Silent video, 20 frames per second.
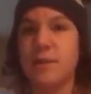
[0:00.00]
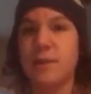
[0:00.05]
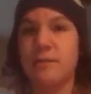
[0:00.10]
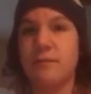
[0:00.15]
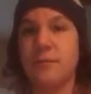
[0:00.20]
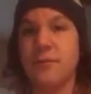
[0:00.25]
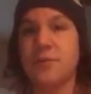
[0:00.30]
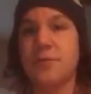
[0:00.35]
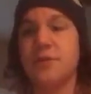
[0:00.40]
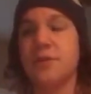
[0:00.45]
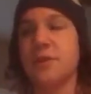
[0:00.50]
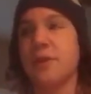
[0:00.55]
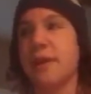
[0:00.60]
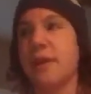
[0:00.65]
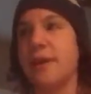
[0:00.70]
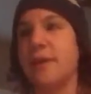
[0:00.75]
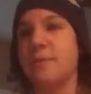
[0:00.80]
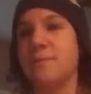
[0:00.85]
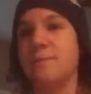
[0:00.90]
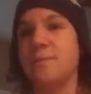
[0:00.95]
everyone to
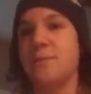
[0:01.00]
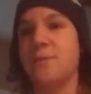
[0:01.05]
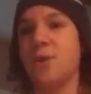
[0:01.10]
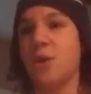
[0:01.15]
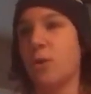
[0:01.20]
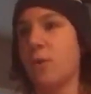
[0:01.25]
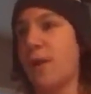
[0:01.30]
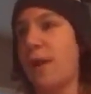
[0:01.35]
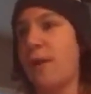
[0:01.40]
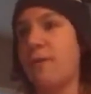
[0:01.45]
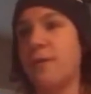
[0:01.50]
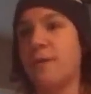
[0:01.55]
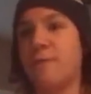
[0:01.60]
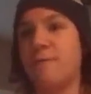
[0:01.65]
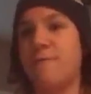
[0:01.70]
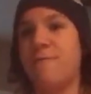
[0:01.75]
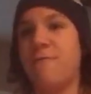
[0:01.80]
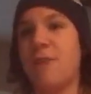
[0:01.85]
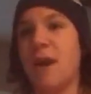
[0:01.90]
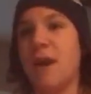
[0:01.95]
like go out
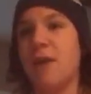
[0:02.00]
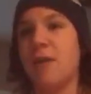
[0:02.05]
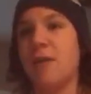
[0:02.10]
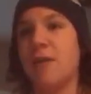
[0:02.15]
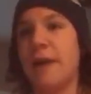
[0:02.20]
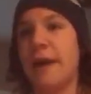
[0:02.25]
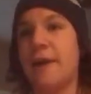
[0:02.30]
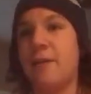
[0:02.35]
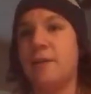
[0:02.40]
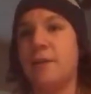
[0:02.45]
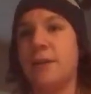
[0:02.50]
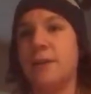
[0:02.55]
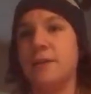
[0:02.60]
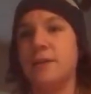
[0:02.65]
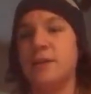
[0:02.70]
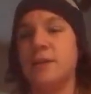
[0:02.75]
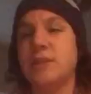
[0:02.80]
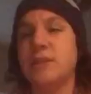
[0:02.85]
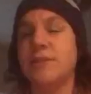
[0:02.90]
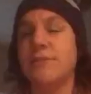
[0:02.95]
and file out
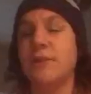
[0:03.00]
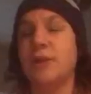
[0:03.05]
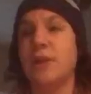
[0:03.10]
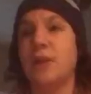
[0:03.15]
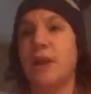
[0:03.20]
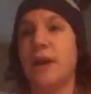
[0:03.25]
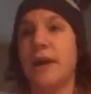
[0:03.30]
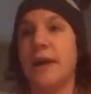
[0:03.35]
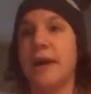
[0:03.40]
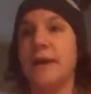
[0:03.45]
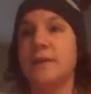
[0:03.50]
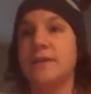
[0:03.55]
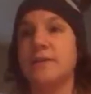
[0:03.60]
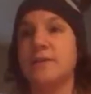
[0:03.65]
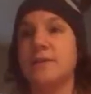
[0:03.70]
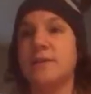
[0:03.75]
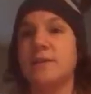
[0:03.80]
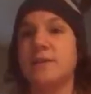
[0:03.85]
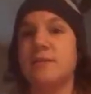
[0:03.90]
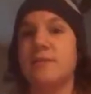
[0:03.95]
in different
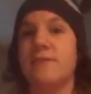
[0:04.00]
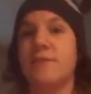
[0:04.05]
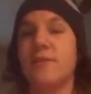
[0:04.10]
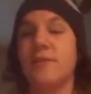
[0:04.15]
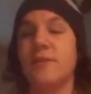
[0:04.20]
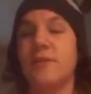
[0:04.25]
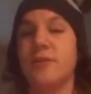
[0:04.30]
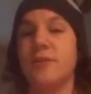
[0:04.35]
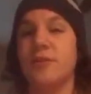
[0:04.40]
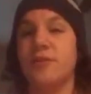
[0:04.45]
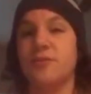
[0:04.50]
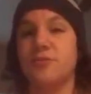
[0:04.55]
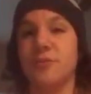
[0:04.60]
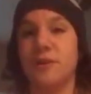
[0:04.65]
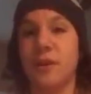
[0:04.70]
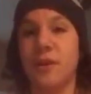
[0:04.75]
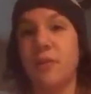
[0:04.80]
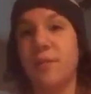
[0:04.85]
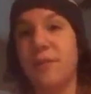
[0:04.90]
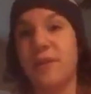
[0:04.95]
lines for the
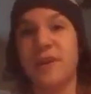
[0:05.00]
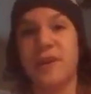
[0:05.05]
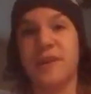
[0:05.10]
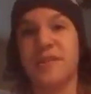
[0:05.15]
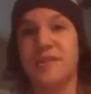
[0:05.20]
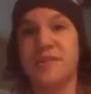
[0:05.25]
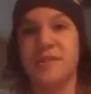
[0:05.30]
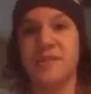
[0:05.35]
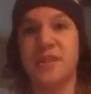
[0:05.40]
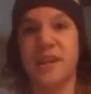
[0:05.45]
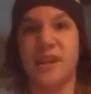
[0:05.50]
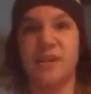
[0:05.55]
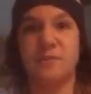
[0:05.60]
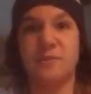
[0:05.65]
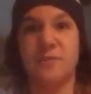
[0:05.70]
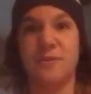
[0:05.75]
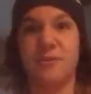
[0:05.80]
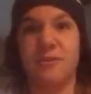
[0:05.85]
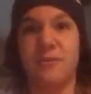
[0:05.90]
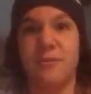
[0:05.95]
drill because
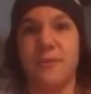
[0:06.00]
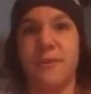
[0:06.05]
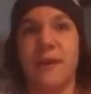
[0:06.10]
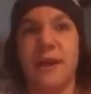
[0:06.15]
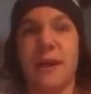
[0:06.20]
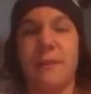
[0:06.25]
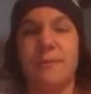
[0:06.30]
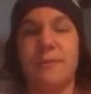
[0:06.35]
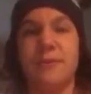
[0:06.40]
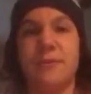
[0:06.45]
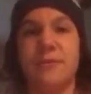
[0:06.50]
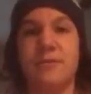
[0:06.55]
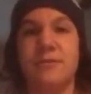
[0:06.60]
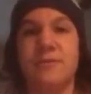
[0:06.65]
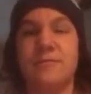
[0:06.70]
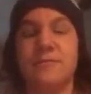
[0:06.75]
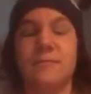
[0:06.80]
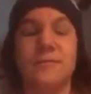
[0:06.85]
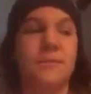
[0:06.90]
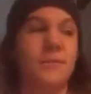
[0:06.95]
that's what normally happened.
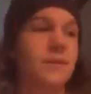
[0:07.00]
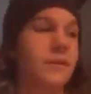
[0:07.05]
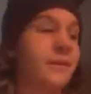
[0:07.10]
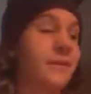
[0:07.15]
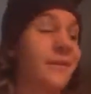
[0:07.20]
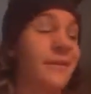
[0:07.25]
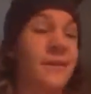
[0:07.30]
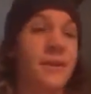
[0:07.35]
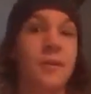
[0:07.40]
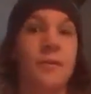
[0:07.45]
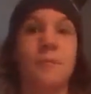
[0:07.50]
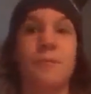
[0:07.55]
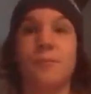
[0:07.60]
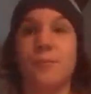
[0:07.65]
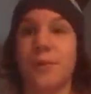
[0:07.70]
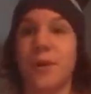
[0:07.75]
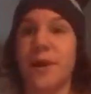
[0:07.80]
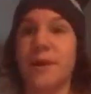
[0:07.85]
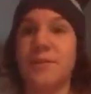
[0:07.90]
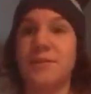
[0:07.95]

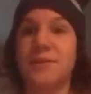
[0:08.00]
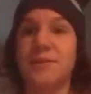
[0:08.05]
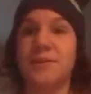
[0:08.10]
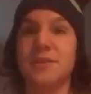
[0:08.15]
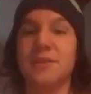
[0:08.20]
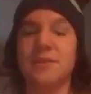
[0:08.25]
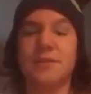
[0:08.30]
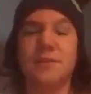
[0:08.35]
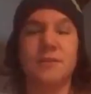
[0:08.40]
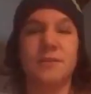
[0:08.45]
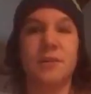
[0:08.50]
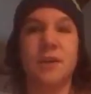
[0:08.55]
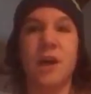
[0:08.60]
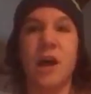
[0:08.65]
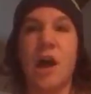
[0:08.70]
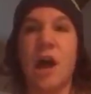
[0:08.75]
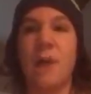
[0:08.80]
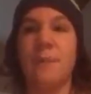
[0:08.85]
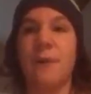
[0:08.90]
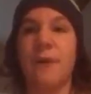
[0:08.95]
But
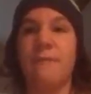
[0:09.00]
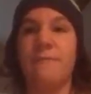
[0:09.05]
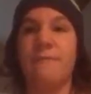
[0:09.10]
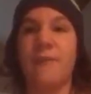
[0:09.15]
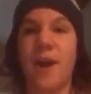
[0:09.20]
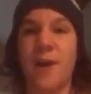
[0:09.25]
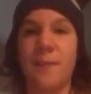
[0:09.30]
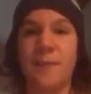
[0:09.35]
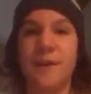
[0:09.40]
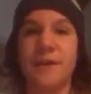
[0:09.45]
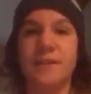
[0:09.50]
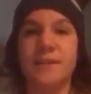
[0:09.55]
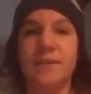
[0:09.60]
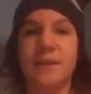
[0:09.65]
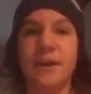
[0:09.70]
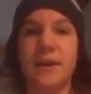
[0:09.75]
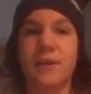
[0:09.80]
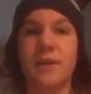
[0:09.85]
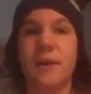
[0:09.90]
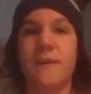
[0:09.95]
about 5 minutes
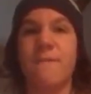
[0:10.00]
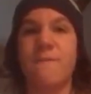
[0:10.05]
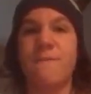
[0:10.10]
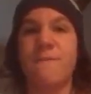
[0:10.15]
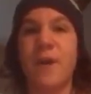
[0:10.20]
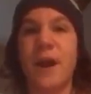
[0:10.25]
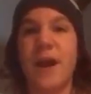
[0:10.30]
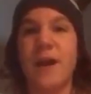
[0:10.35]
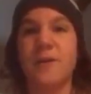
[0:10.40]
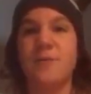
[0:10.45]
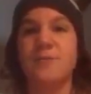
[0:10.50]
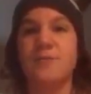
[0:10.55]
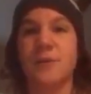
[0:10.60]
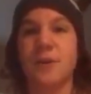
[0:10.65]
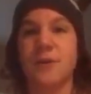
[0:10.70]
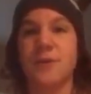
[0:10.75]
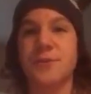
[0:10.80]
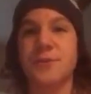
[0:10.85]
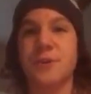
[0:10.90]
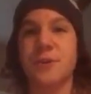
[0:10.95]
later, a fire
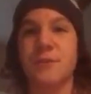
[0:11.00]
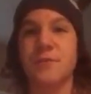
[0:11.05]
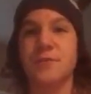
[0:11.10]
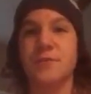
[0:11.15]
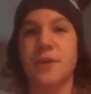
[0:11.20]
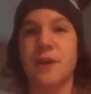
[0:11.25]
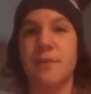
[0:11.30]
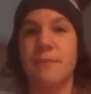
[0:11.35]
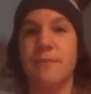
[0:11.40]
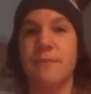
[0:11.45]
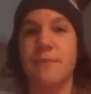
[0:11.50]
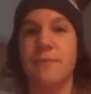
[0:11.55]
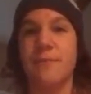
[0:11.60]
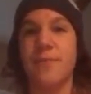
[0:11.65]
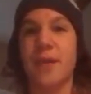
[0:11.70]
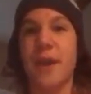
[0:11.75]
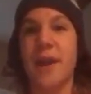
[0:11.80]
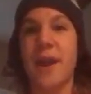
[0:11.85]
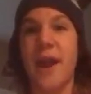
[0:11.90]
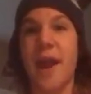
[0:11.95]
truck shows up.
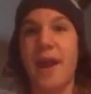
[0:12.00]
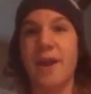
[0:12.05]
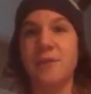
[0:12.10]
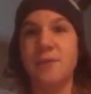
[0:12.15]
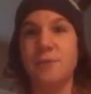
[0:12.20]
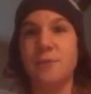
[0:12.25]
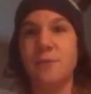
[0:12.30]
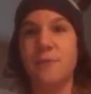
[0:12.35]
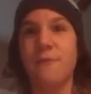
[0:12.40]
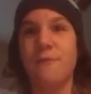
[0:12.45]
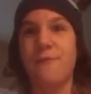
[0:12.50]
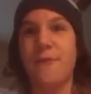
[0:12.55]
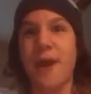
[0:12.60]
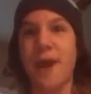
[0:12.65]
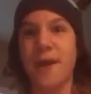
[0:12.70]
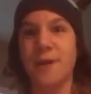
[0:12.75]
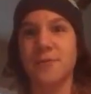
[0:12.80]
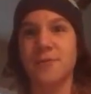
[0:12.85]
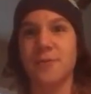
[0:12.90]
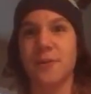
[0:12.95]
An actual
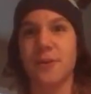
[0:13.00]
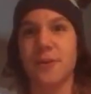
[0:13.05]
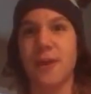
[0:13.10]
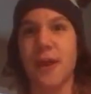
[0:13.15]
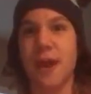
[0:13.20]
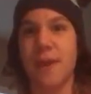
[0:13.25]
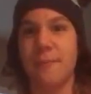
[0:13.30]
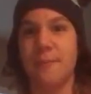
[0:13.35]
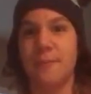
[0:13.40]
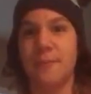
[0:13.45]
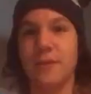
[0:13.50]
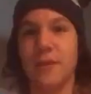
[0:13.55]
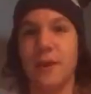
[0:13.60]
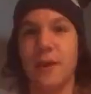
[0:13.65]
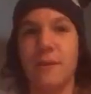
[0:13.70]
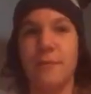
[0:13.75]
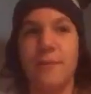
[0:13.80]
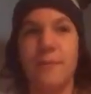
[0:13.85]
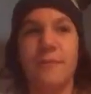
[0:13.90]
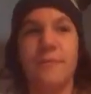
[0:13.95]
fire truck came
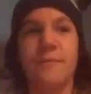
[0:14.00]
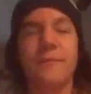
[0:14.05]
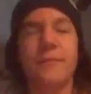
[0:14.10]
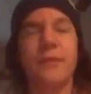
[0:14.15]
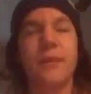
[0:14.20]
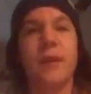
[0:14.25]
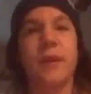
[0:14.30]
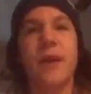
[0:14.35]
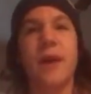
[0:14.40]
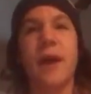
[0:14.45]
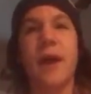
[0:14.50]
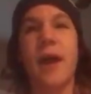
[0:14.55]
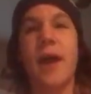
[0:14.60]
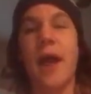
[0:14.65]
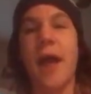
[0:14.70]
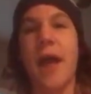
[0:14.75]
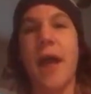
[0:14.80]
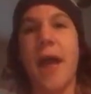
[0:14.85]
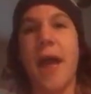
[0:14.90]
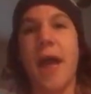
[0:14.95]
up,
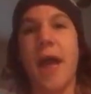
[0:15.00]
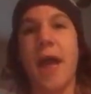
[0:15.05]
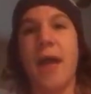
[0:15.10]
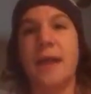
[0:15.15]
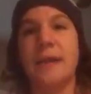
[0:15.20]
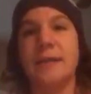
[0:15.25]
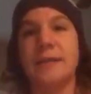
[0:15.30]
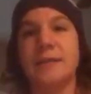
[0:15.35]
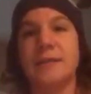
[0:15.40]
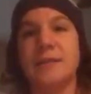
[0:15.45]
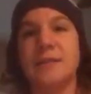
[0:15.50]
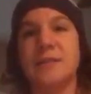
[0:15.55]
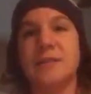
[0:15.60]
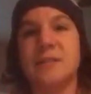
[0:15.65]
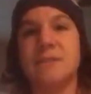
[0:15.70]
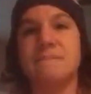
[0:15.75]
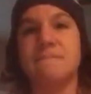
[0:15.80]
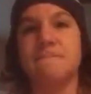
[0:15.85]
and